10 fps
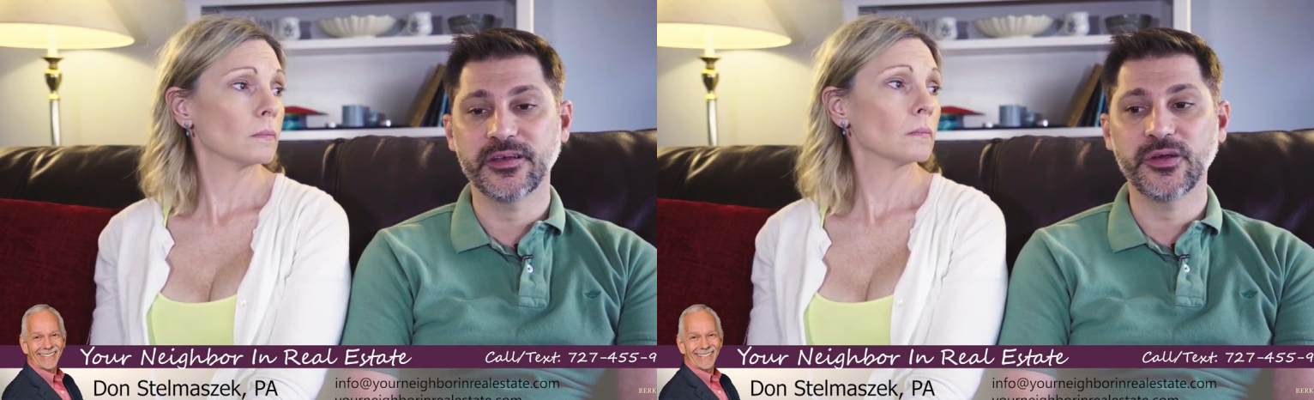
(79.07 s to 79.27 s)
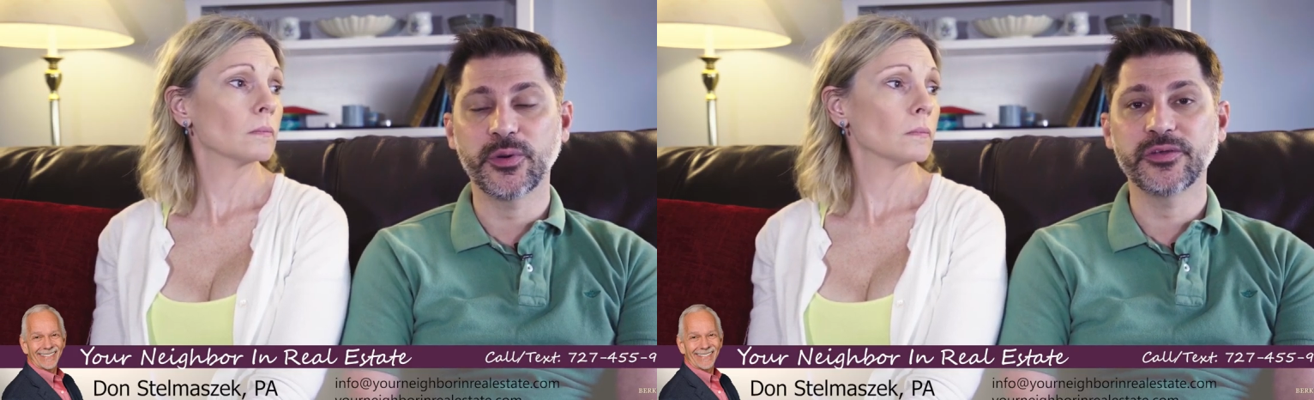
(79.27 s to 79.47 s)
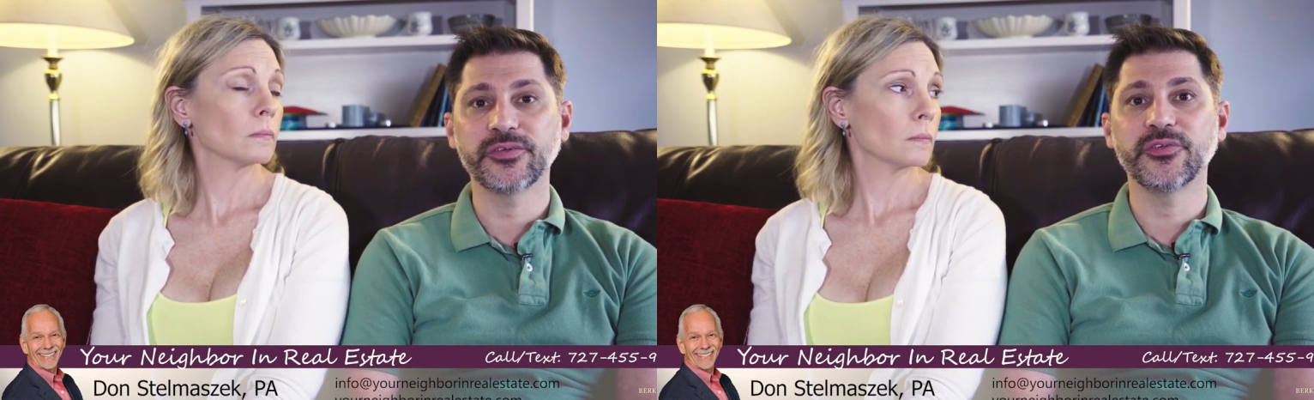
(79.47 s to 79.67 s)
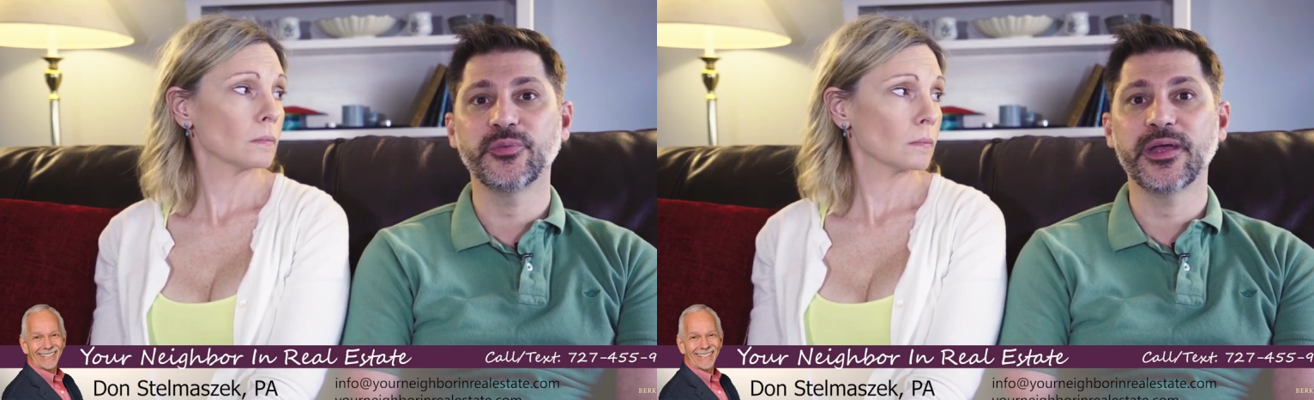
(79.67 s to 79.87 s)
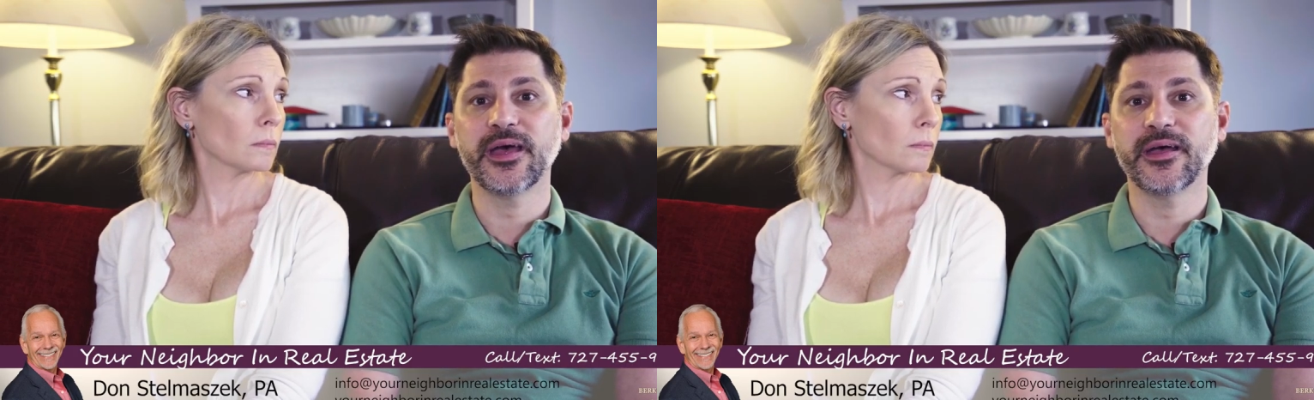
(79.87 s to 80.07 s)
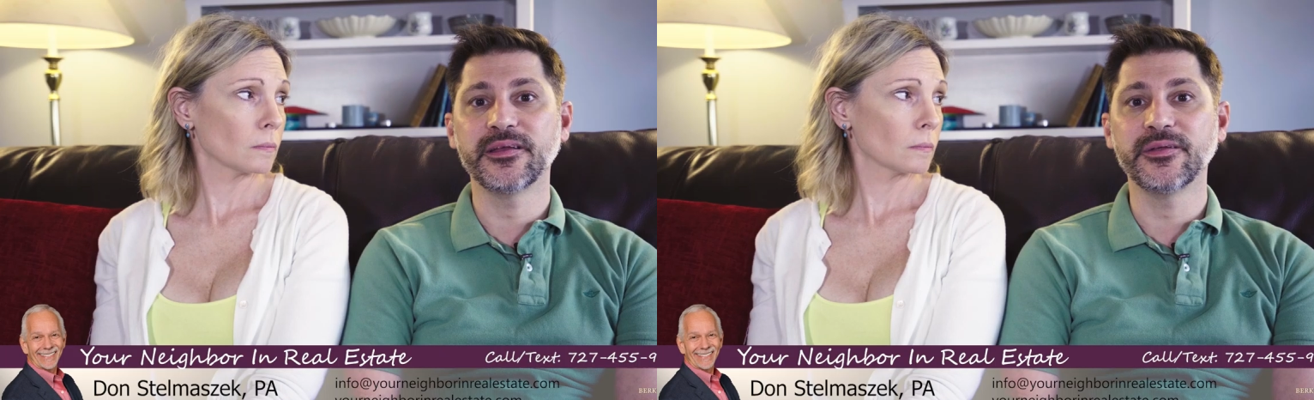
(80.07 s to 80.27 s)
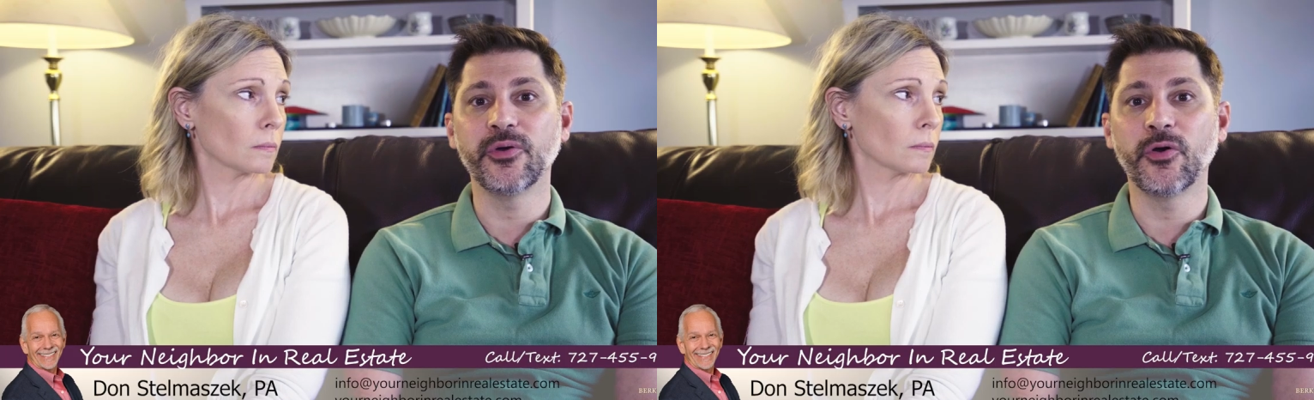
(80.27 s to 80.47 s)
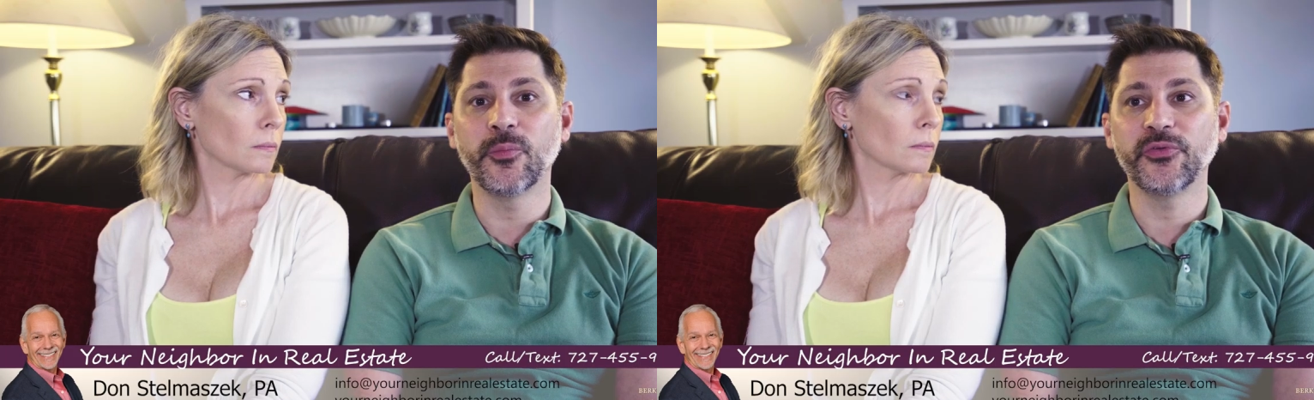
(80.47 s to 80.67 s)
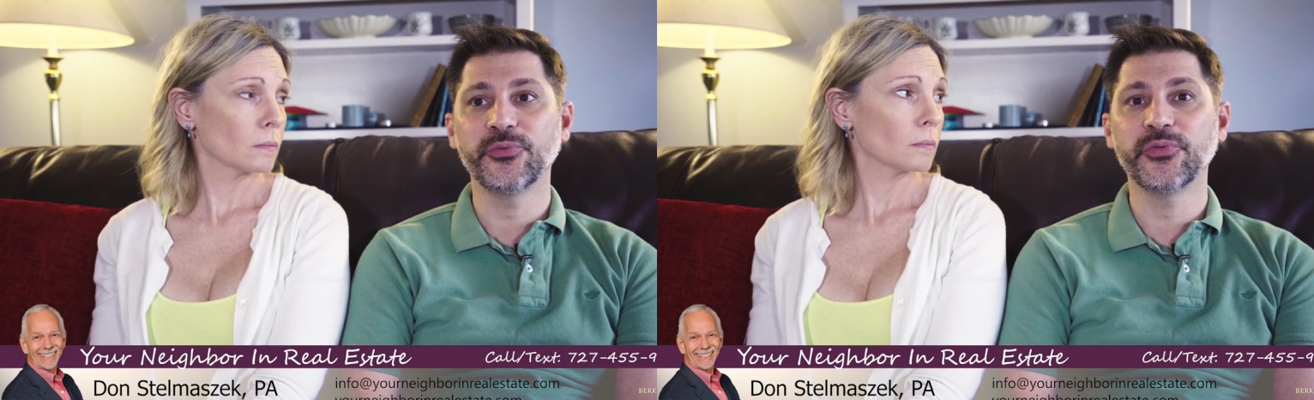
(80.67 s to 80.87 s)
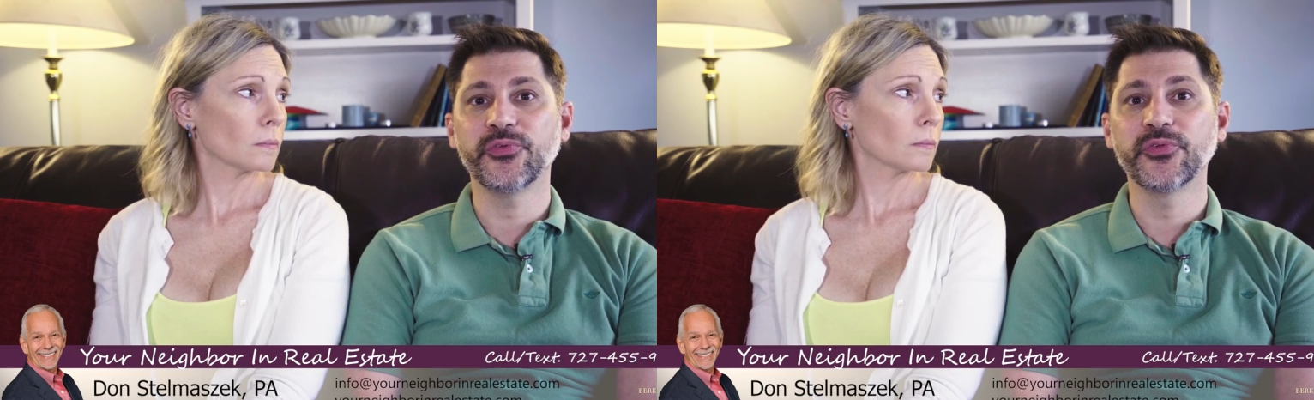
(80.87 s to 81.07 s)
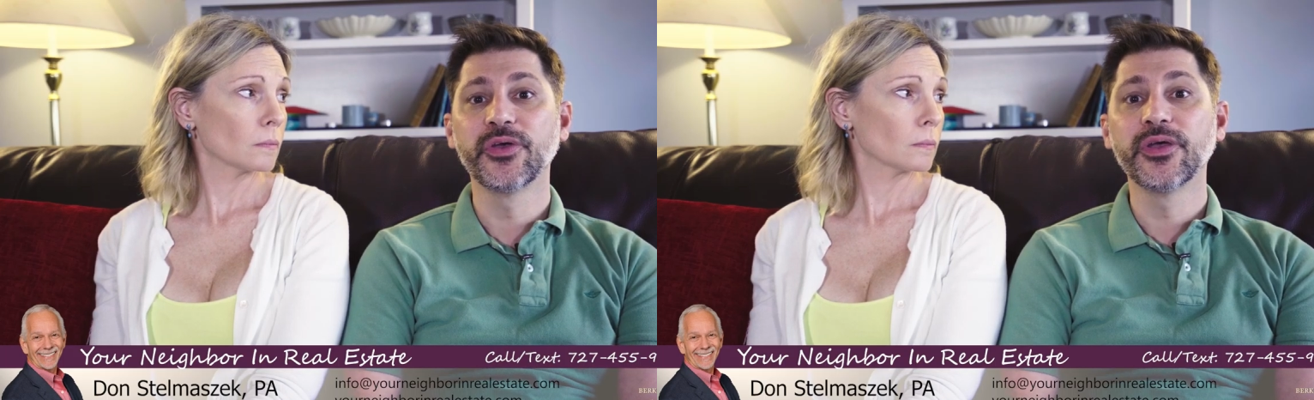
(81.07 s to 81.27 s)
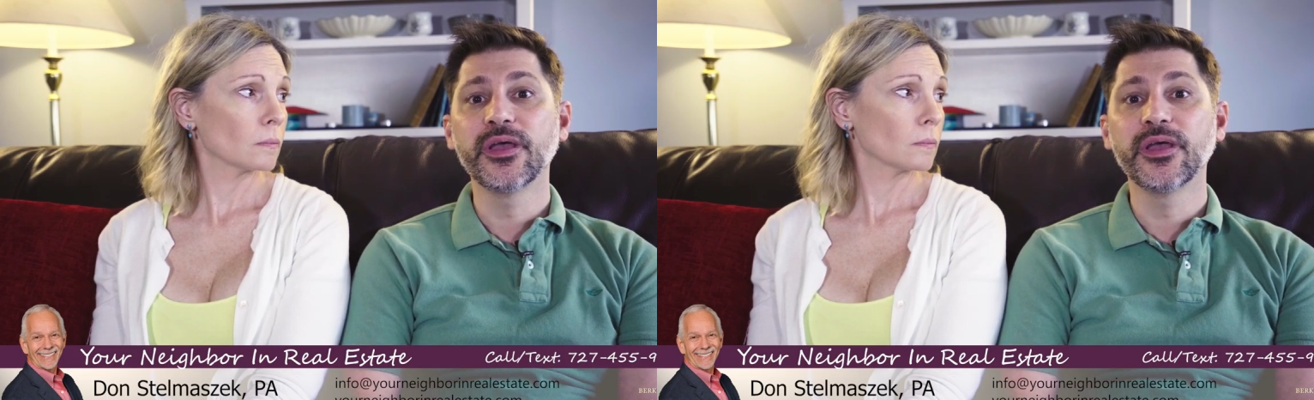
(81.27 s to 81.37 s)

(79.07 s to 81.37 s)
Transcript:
Speaker 1: Any questions we had, he almost was